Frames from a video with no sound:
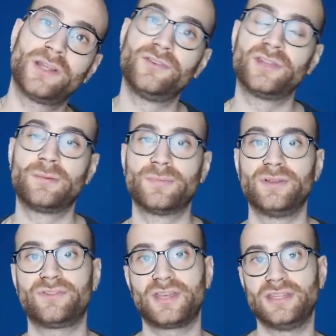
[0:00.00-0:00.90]
those
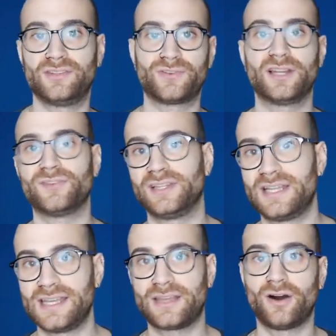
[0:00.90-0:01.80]
numbers in his relevant
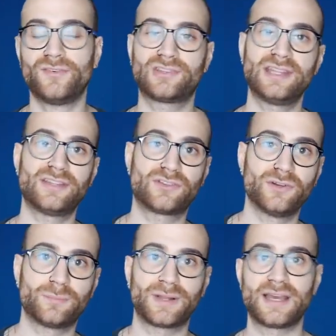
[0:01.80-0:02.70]
league. Obviously, there's
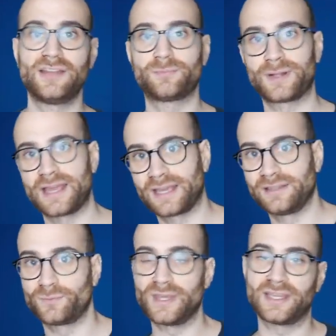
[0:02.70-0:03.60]
good players playing
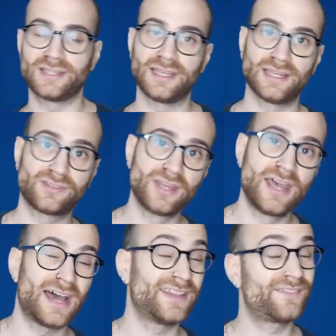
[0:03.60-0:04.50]
in weaker leagues.
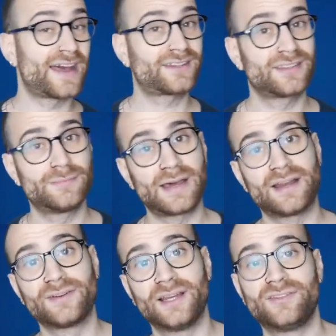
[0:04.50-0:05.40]
And the fact of the
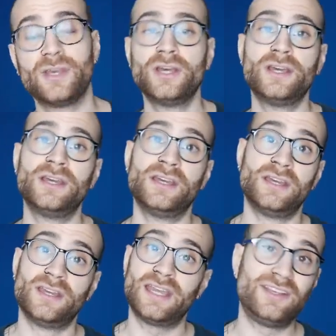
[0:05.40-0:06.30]
matter is,
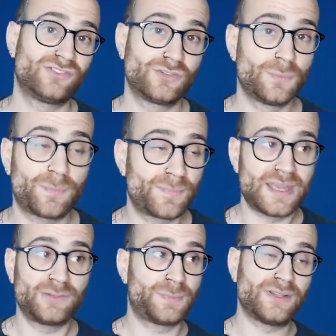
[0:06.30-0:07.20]
He's
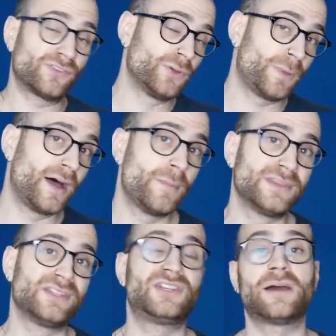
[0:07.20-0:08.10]
he's been superb
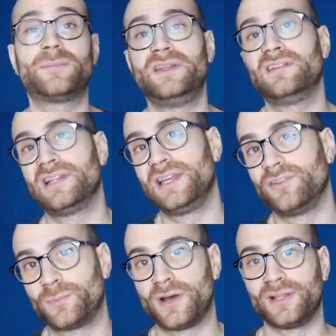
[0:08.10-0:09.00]
in the Champions League
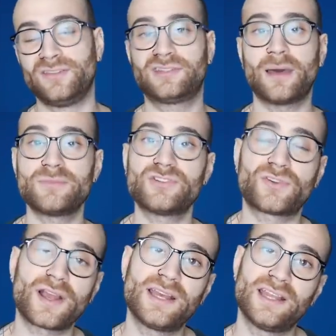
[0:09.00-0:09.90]
as well. He's
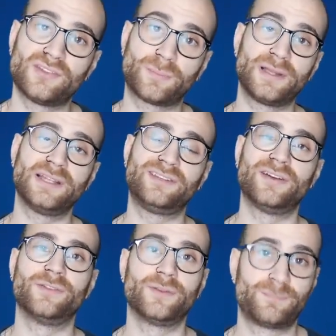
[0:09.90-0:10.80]
demonstrated his ability
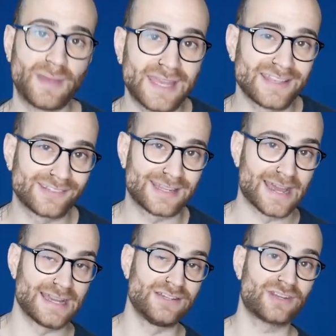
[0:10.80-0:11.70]
on the biggest
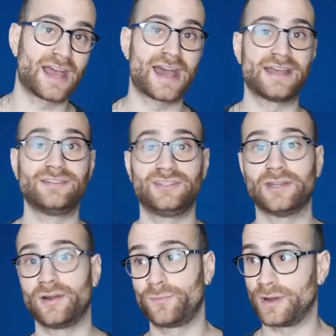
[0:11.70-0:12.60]
stage and you
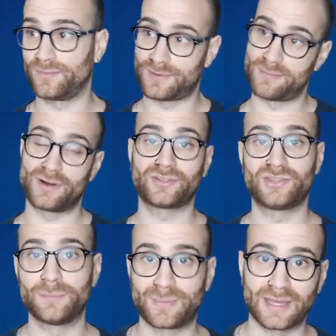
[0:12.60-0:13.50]
know
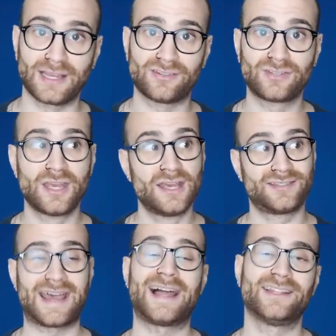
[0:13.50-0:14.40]
amongst the biggest
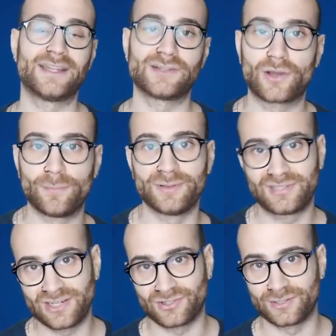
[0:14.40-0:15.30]
talent and
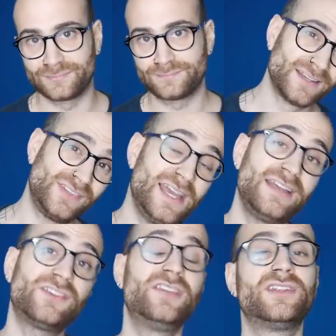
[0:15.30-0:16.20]
competition.
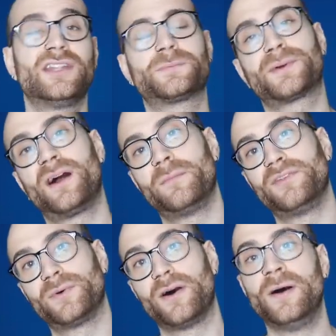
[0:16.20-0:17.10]
Ziyech is in his prime
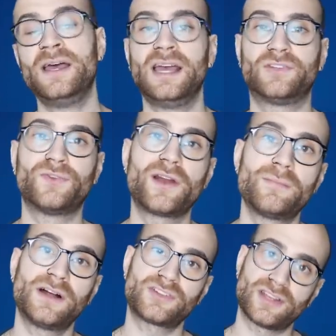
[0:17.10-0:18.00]
as well. It's very
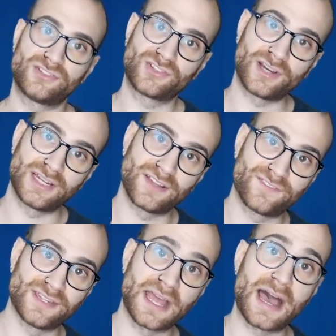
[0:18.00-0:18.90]
much a signing
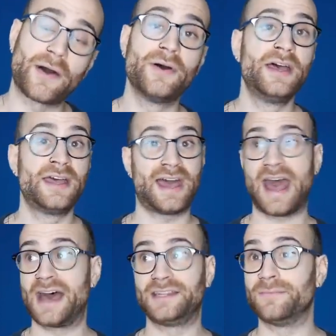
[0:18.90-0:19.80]
for now
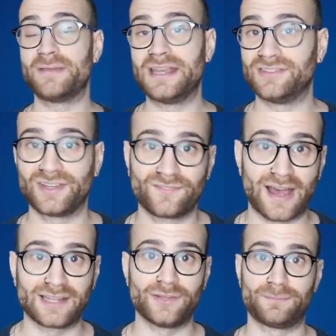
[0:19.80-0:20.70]
at an amazing
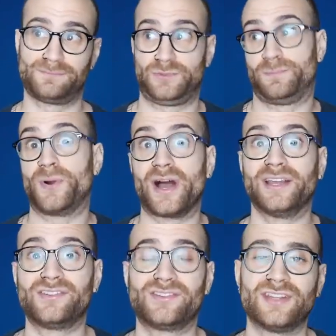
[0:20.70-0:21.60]
value
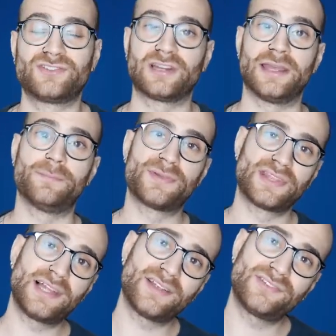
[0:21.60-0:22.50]
price essentially. But
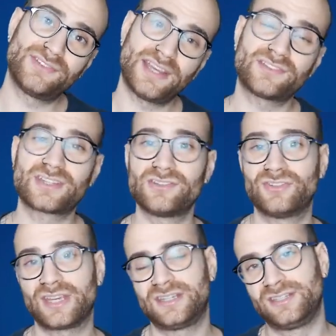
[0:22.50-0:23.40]
the last six
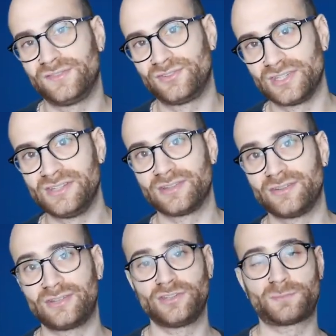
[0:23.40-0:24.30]
consecutive
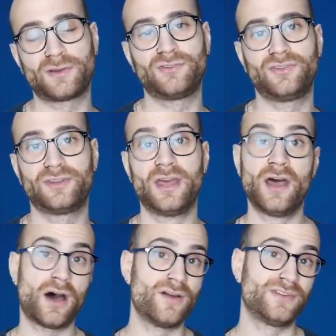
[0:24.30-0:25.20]
seasons, he's posted
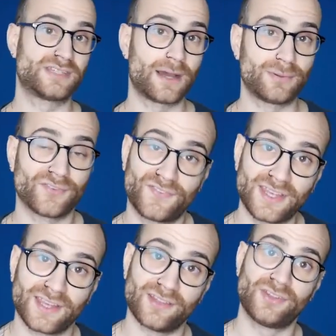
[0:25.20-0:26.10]
over double
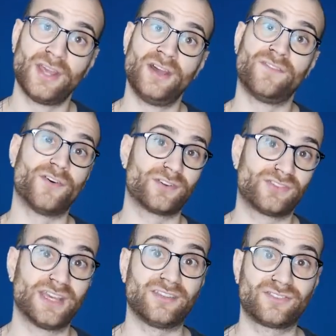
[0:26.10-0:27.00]
figures for
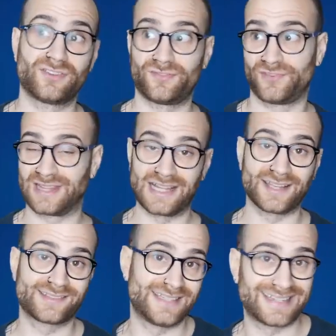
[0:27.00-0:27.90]
assists for the
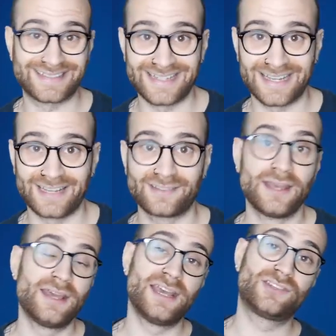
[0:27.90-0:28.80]
last six years.
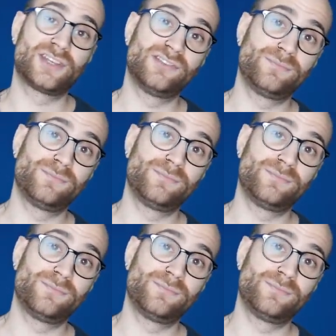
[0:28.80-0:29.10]
His